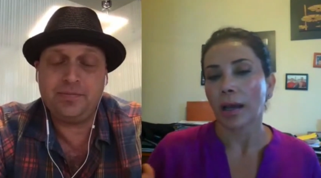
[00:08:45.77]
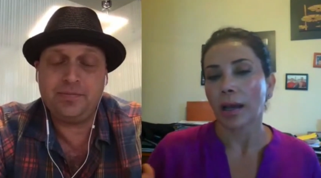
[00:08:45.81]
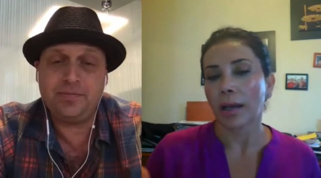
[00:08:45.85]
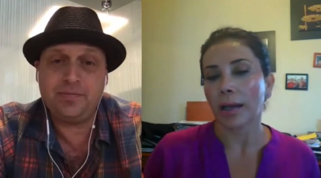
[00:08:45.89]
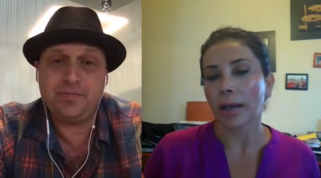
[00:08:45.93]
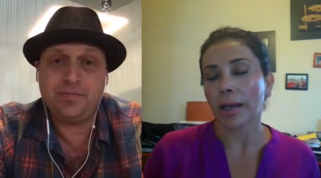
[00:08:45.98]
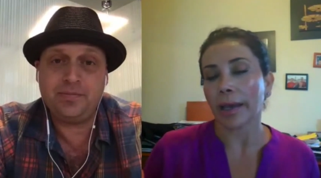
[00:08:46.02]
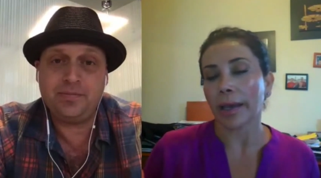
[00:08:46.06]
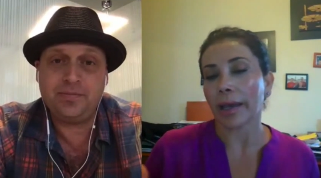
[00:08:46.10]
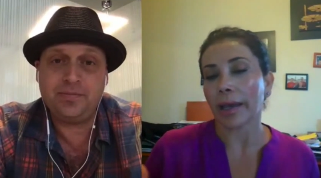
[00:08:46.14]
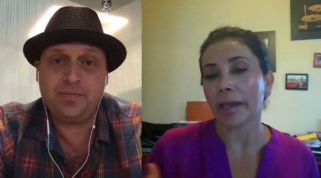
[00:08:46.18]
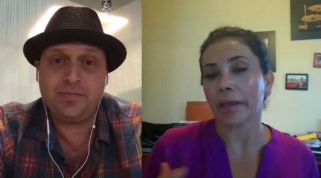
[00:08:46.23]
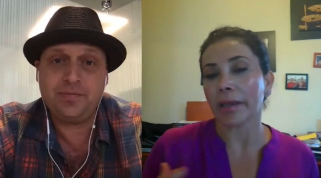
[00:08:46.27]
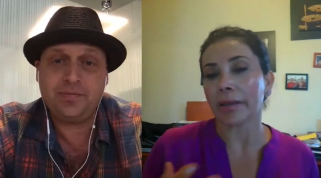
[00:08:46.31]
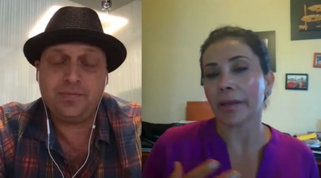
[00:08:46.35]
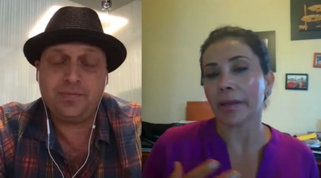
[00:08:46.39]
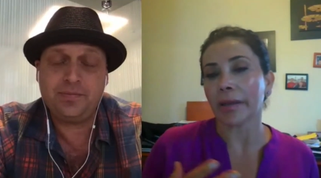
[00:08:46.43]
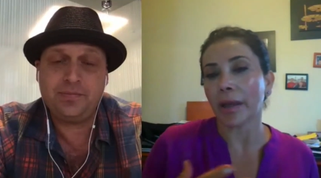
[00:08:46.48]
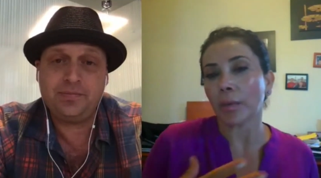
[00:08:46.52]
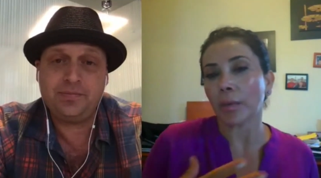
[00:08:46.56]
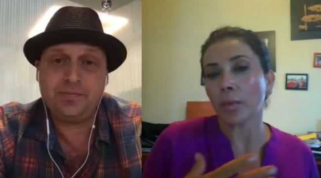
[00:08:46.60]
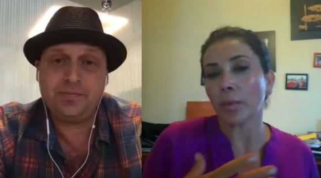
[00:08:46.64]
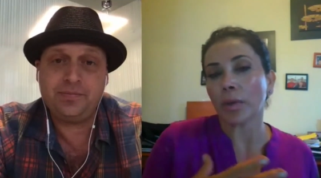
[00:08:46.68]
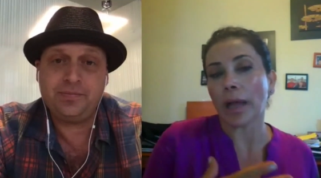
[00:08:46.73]
Speaker 1: uh, and
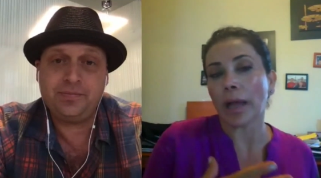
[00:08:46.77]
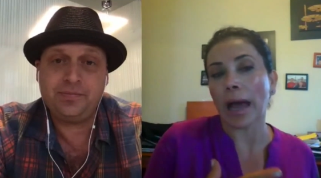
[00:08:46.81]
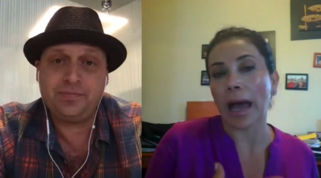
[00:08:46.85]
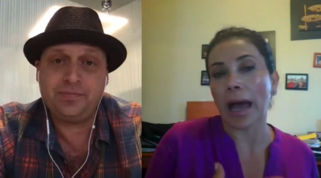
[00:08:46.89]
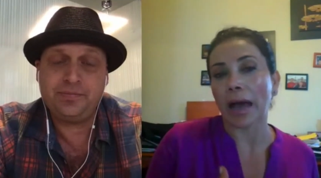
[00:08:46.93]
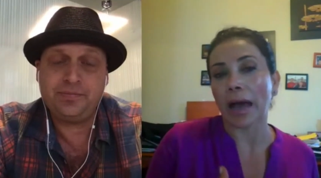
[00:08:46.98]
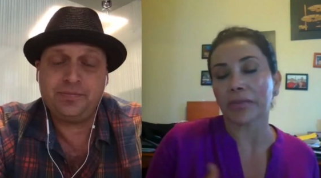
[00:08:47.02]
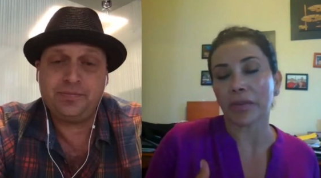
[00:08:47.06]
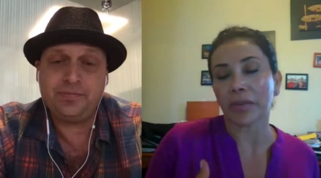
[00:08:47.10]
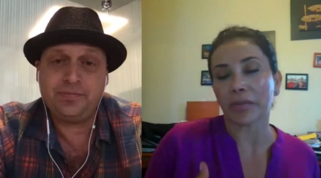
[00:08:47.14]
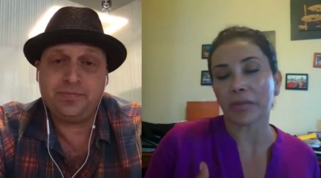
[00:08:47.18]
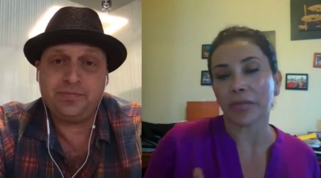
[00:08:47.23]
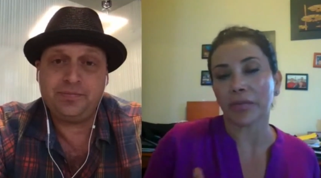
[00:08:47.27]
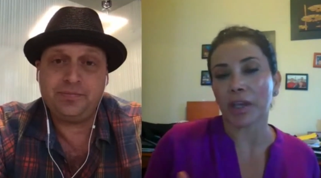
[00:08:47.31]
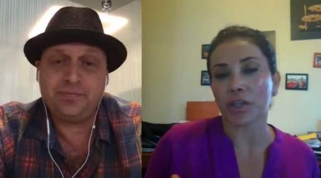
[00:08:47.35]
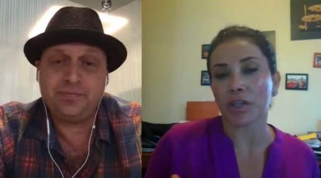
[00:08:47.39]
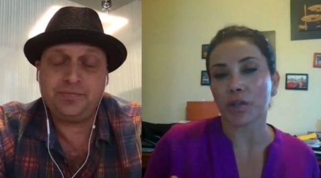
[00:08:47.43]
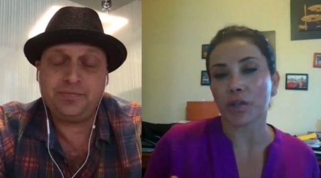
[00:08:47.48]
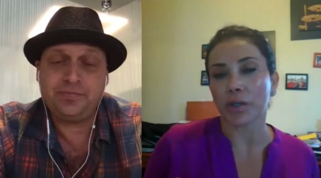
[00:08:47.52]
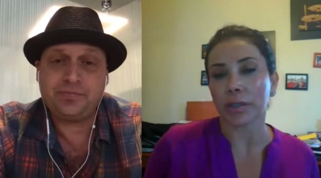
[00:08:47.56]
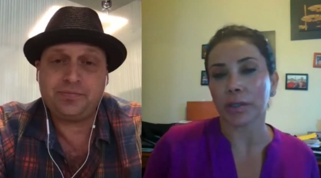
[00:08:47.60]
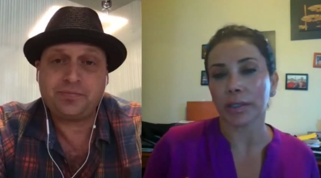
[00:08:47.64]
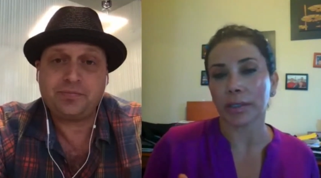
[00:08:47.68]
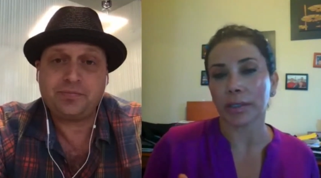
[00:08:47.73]
they will have
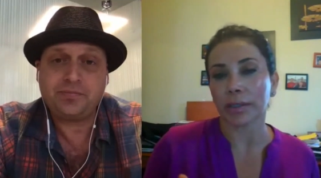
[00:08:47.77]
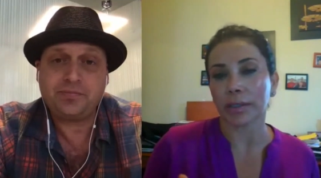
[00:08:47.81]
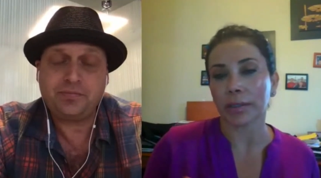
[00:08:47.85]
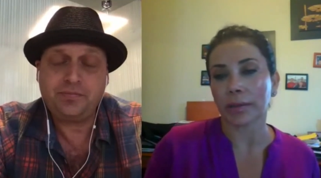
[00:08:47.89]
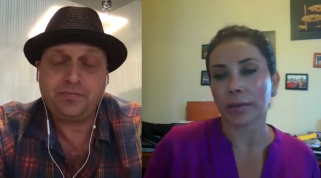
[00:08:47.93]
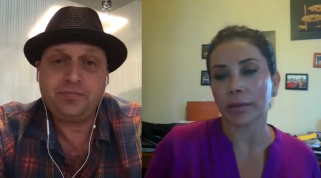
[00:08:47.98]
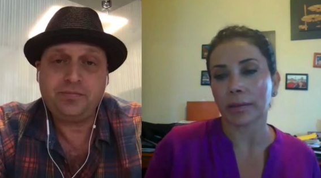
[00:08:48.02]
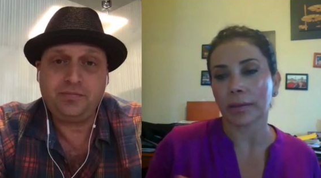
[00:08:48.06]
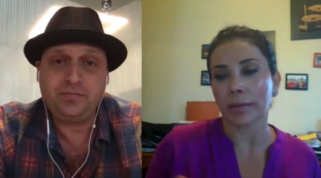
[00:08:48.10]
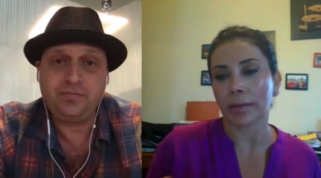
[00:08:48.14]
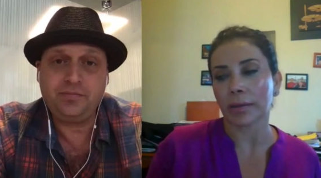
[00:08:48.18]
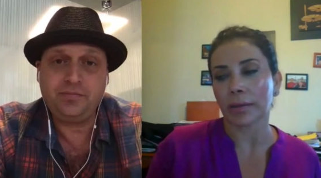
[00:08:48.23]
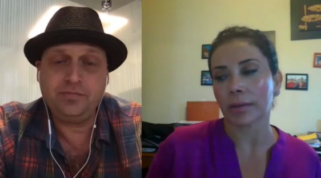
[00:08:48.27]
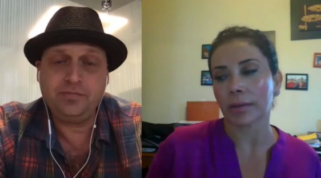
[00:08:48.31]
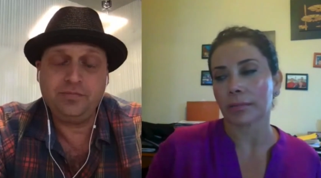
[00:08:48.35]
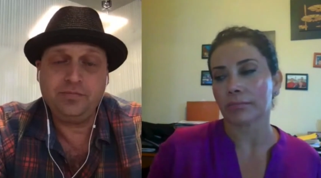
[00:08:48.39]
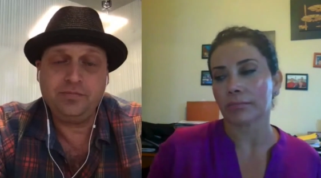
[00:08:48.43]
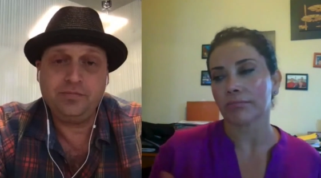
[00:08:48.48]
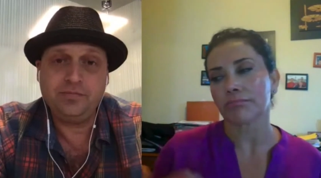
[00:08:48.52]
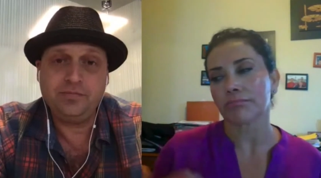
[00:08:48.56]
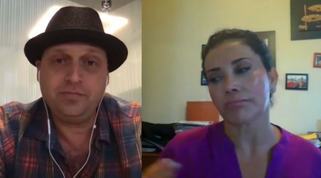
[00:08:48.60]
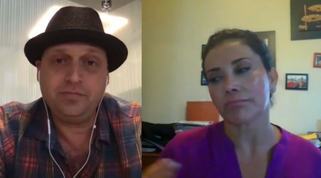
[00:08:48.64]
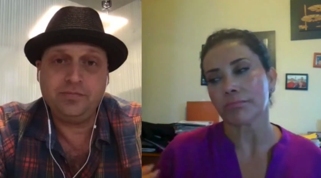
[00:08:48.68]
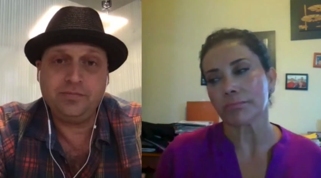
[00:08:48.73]
eventually
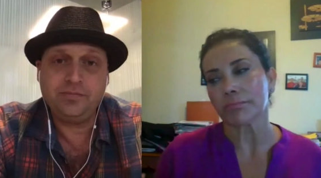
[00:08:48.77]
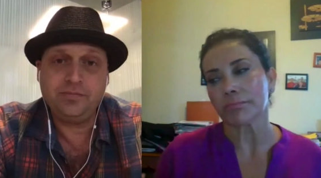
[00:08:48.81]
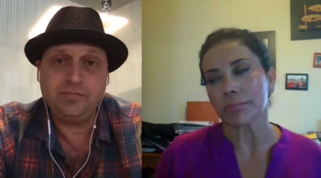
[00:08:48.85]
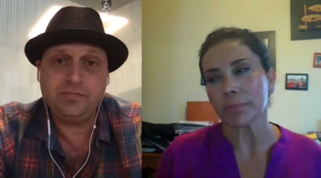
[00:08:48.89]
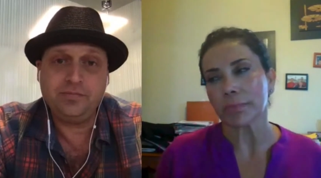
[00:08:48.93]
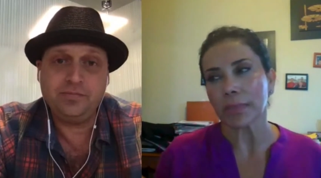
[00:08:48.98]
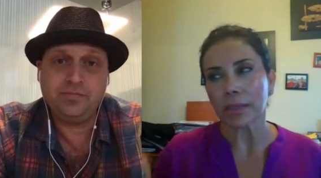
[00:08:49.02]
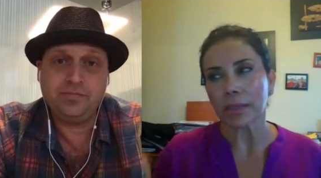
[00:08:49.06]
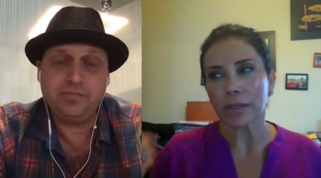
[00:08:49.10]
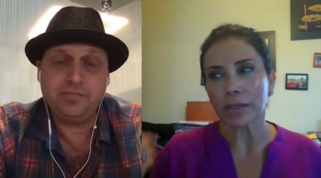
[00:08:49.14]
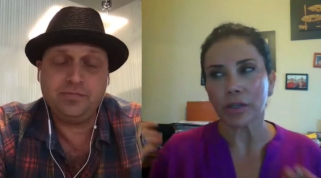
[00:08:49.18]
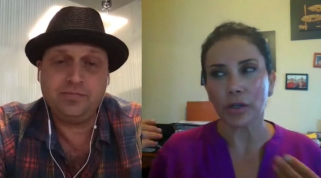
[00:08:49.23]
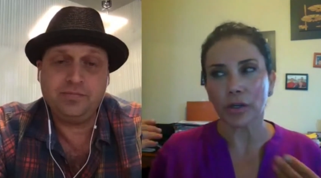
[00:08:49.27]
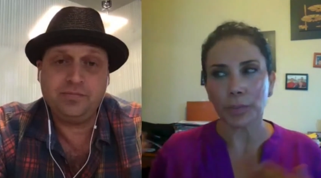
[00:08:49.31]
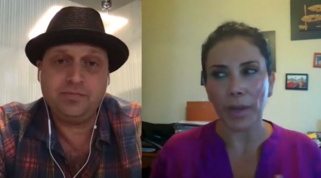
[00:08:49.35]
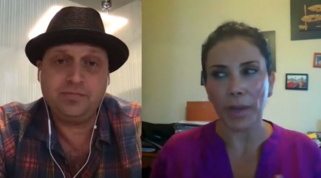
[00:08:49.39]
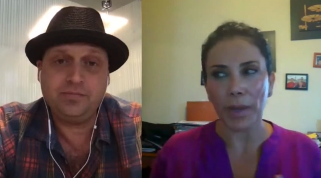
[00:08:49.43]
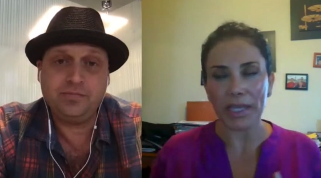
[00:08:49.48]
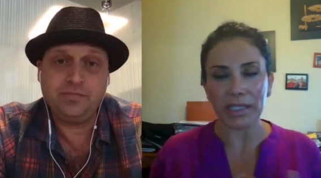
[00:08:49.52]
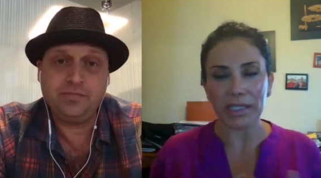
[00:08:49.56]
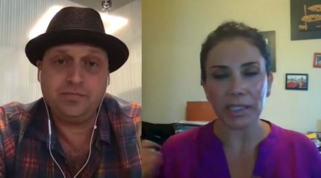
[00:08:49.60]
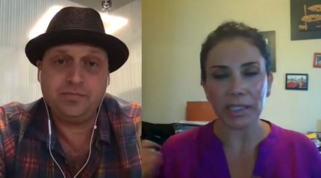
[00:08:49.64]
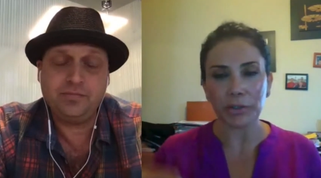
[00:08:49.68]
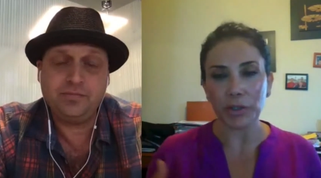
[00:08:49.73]
your
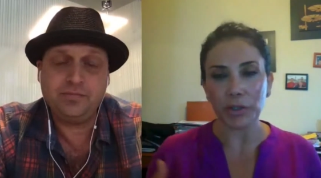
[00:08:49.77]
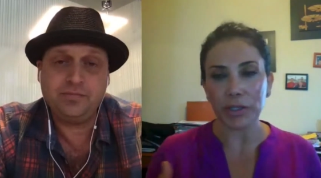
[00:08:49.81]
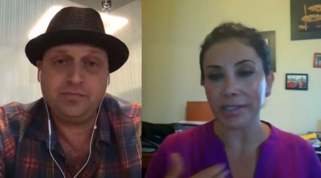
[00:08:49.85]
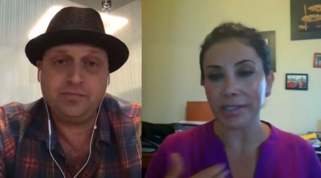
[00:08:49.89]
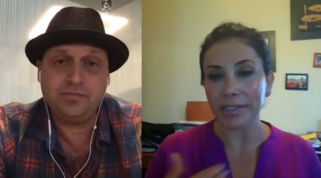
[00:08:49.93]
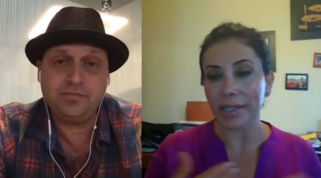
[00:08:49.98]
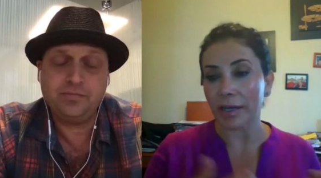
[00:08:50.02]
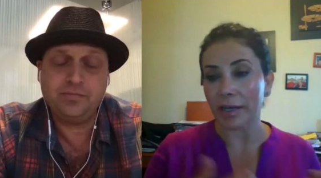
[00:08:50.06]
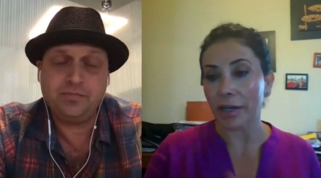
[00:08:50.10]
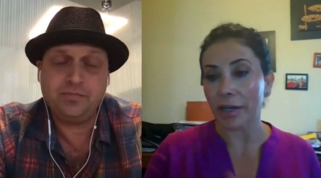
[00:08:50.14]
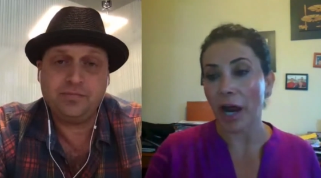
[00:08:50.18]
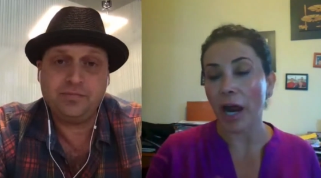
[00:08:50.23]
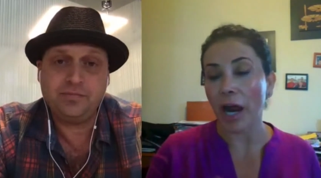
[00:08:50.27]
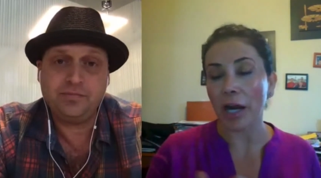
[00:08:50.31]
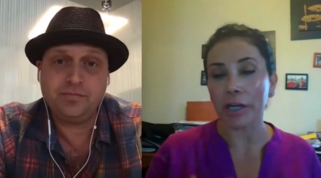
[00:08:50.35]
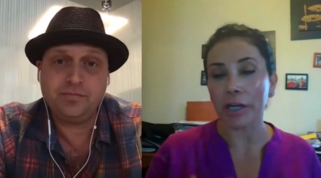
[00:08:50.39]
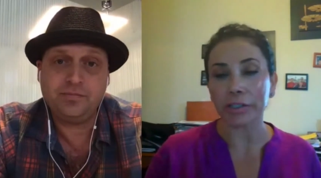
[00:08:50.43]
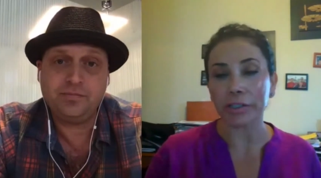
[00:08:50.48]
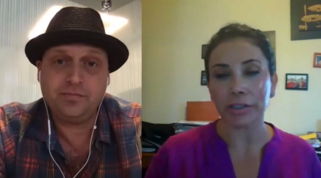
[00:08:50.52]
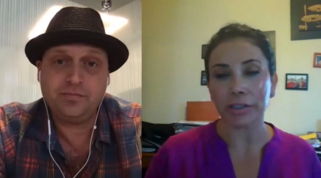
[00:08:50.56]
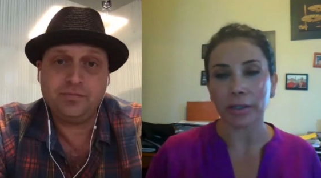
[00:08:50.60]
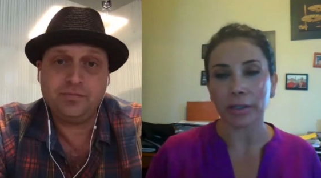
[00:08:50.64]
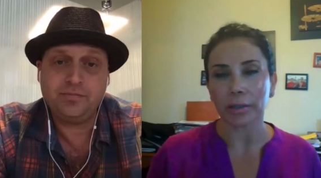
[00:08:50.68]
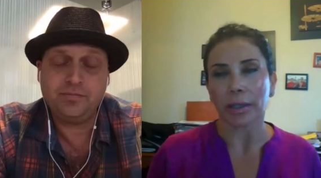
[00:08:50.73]
best interests at
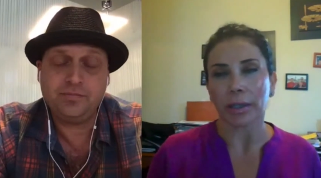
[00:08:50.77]
heart.